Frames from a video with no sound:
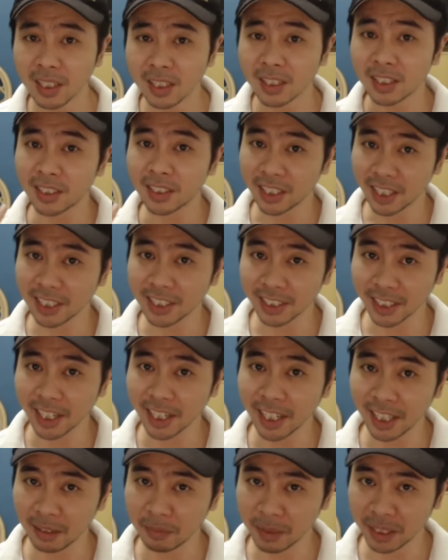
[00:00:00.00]
6
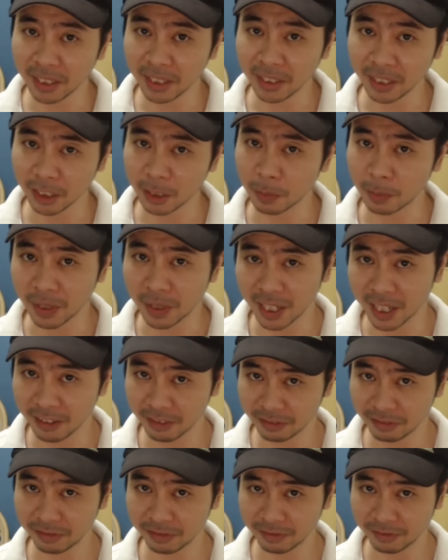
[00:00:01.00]
elementals
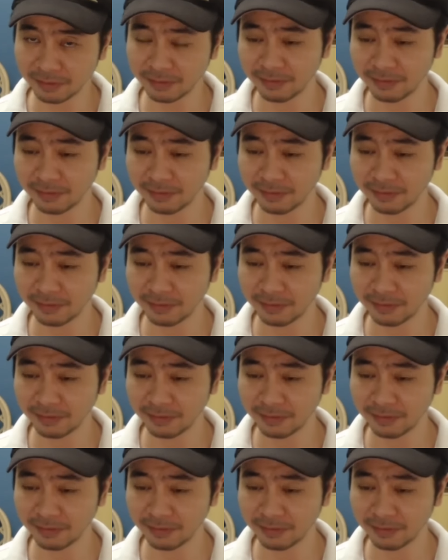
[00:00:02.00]
buff,